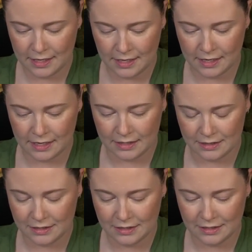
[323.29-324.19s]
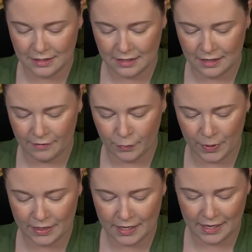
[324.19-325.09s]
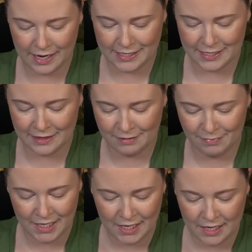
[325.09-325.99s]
And uh, for one thing, I didn't